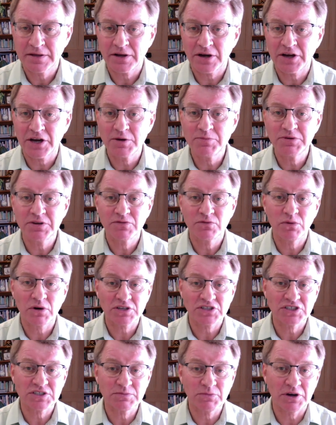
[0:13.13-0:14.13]
I hope you've
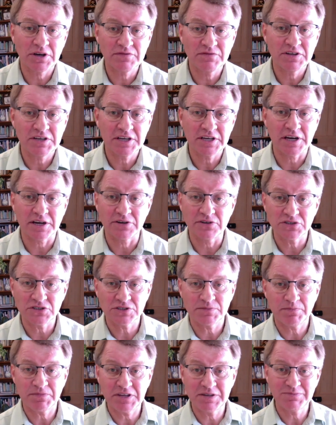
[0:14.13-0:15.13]
watched my
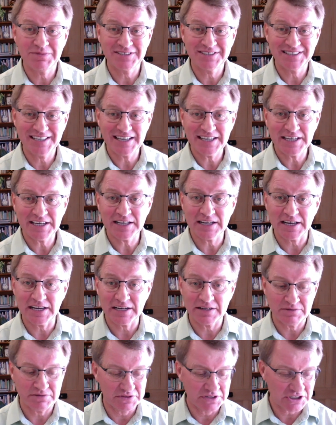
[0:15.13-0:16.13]
videos, in
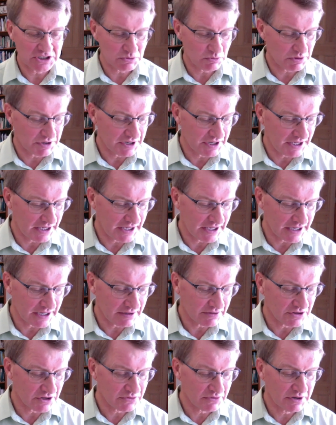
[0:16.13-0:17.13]
particular this one
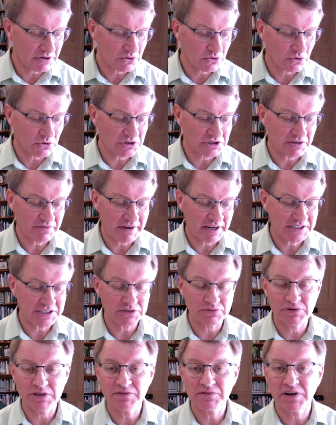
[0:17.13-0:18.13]
here, the real cause of
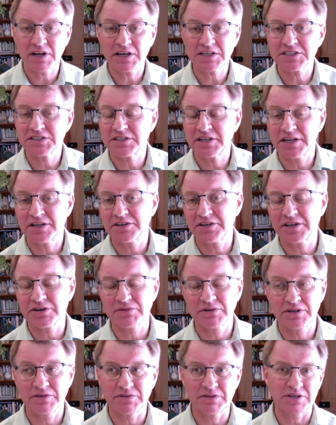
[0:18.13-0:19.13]
acid reflux and how to get
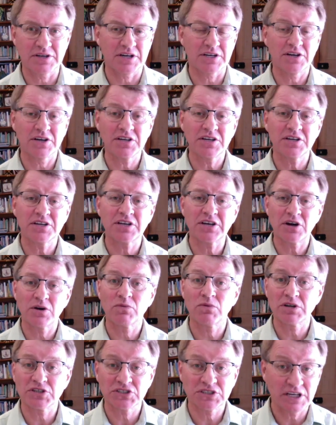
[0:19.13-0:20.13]
rid of it. I'd like you to go and
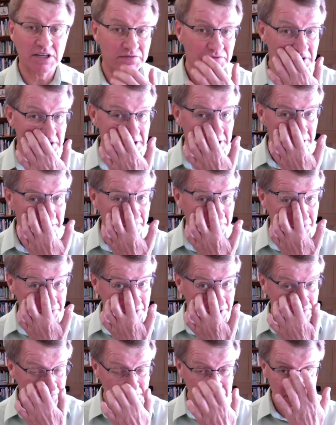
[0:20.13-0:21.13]
watch that video. All
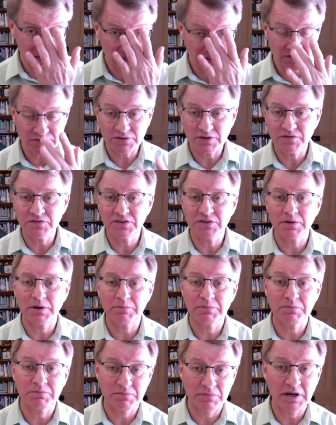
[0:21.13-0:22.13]
right, it goes for a, few,
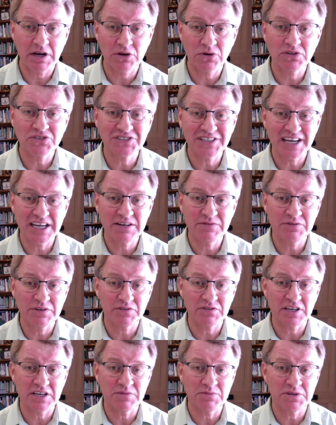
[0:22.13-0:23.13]
a good ten,
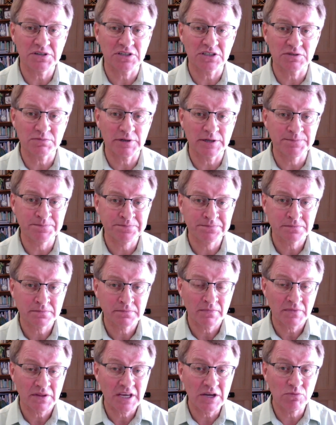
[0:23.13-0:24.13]
fifteen minutes, but
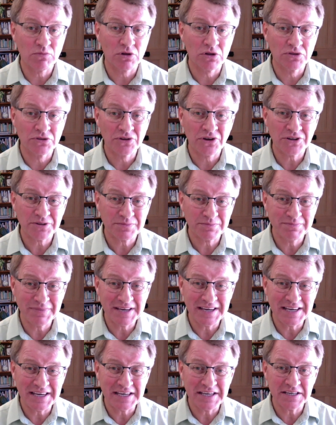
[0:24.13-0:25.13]
it will not
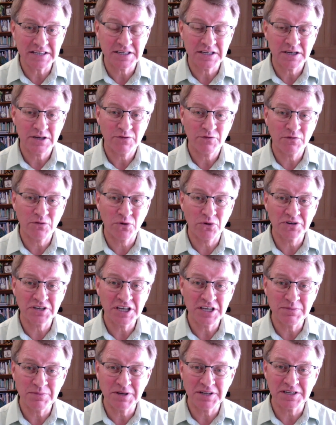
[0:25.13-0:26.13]
be
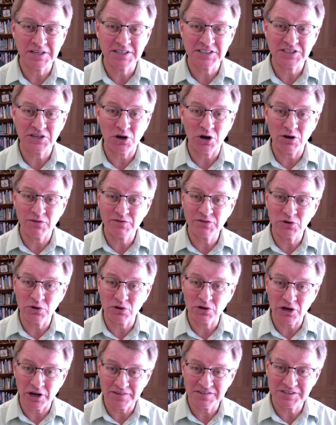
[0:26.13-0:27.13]
fourteen minutes off your
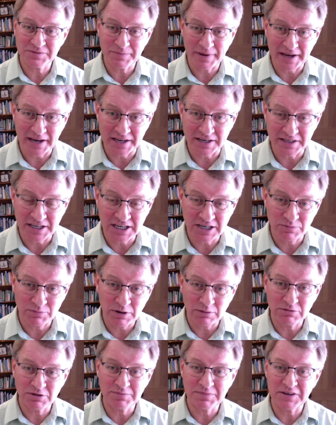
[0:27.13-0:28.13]
lifespan. It'll
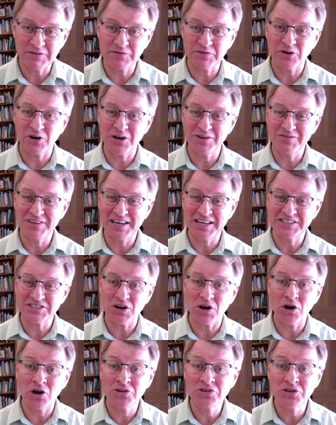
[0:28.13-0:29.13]
probably be five years
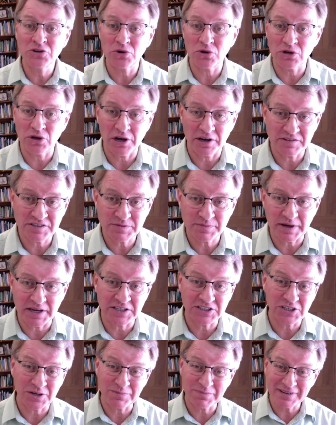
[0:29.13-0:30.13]
on your
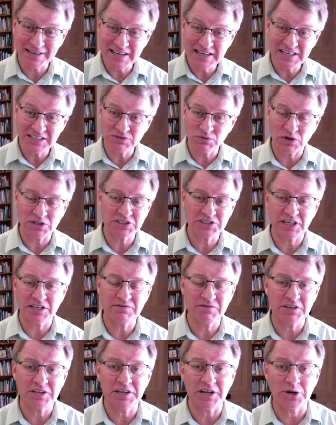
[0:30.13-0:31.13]
lifespan. So please watch
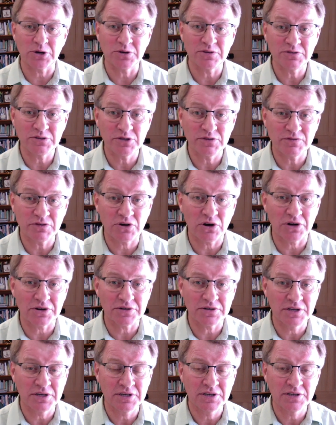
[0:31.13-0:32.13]
that video if you've got